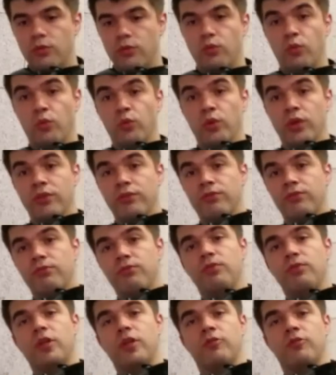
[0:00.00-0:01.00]
with
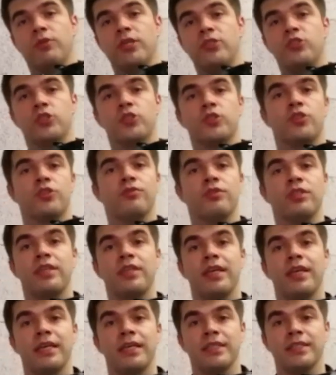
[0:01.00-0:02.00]
a register that
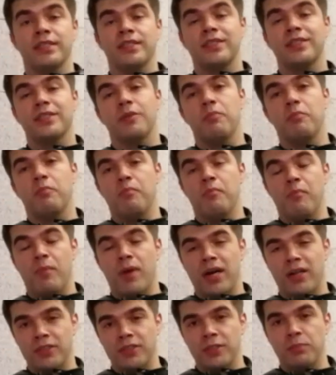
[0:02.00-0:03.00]
has
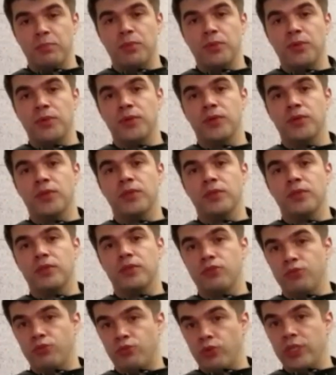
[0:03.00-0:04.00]
multiple
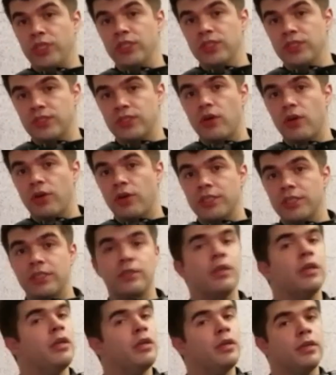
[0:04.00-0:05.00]
reeds on it,
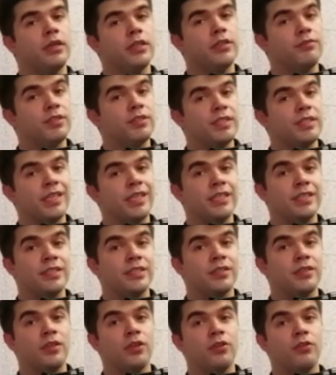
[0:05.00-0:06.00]
in this
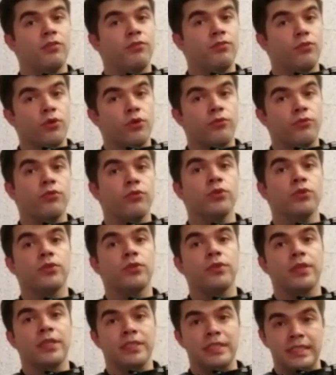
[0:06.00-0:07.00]
case 4 foot
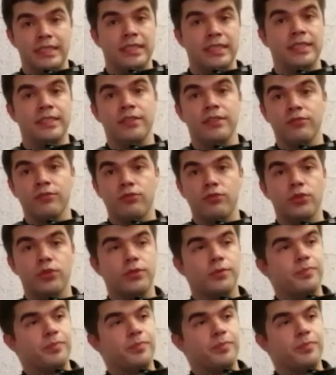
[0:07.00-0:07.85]
and 16 foot,